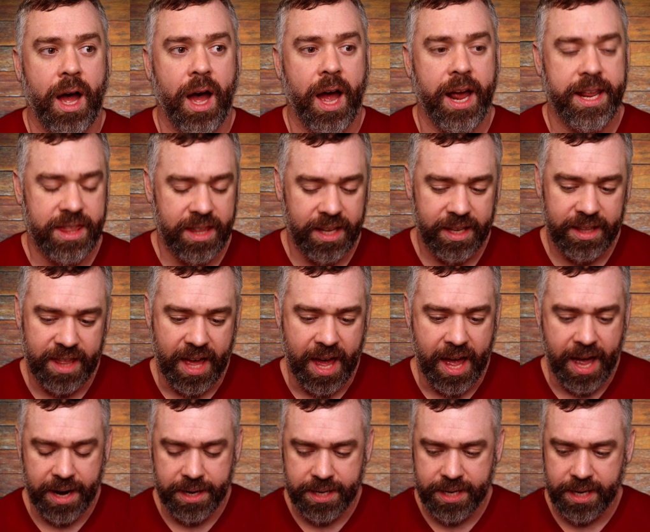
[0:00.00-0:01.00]
I think
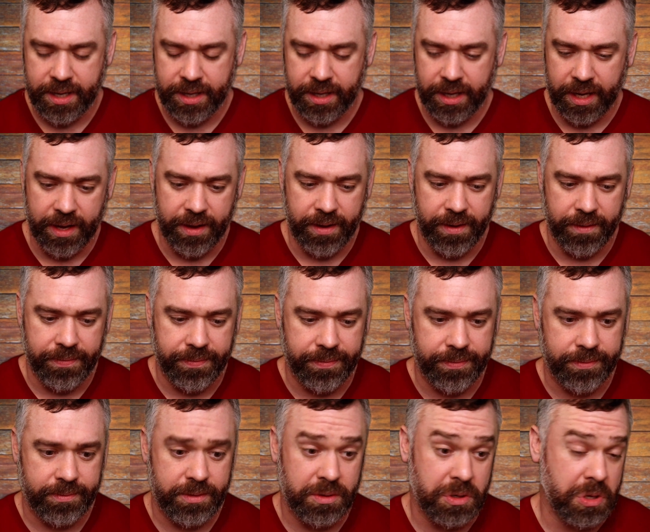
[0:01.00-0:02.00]
that
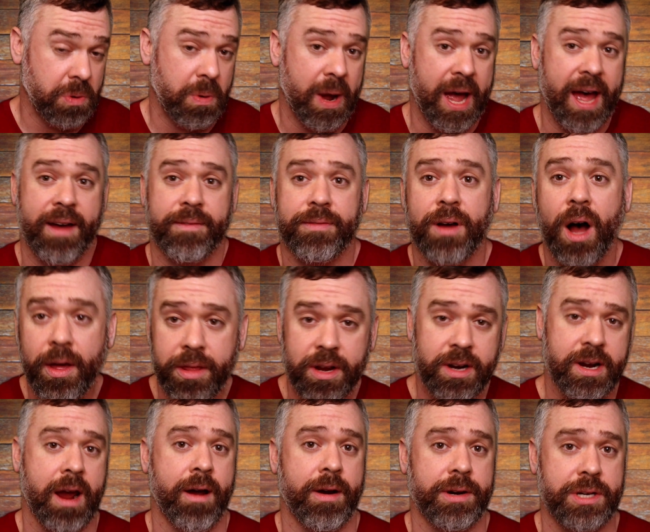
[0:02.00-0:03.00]
if you have
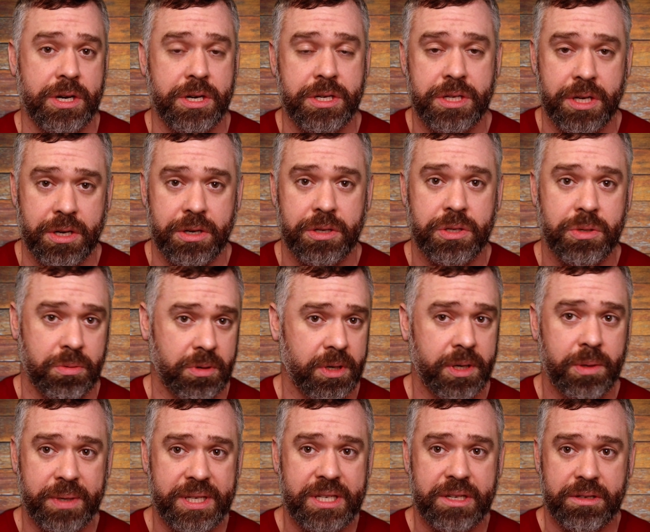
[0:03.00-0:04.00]
other characters in your
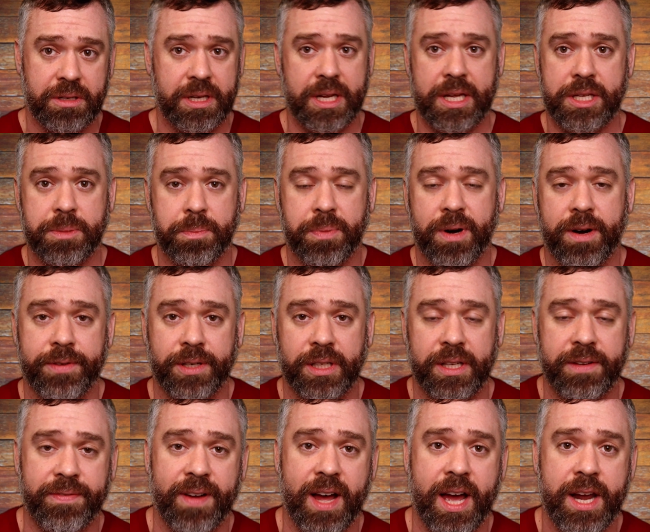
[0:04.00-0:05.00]
story, which is
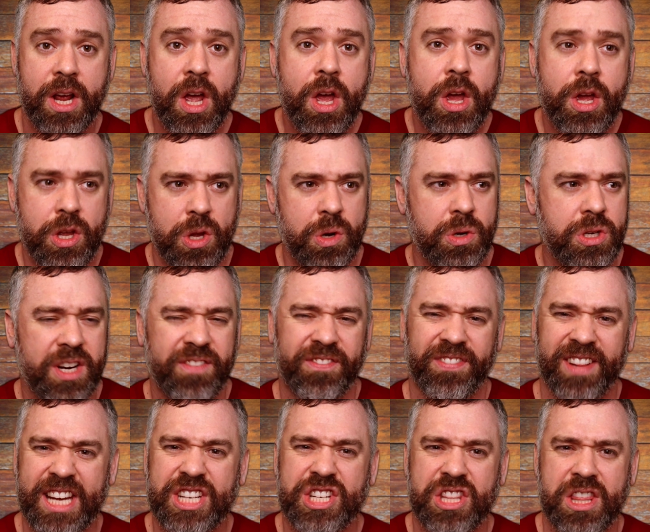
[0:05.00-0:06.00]
perfectly fine, you should
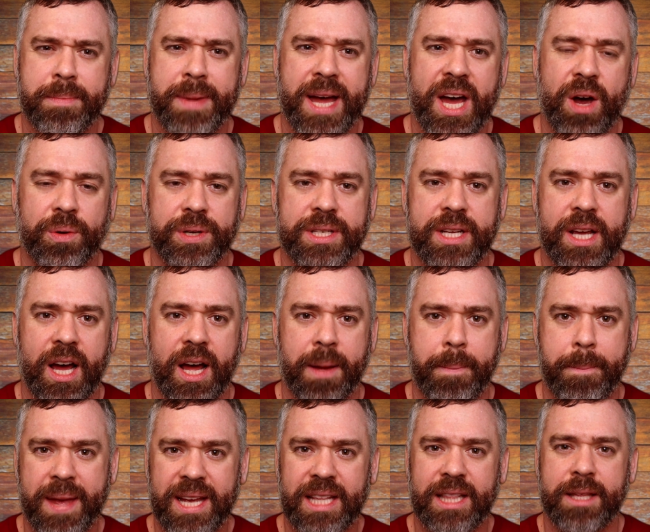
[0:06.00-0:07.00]
flesh them out.
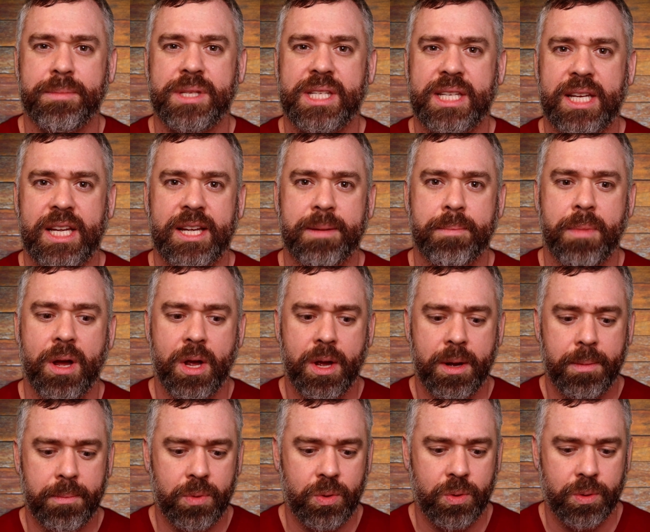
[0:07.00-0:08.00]
Make them seem
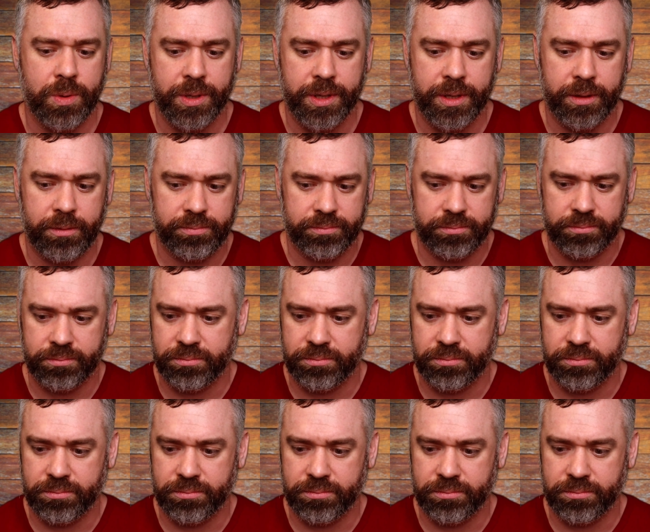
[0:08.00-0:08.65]
more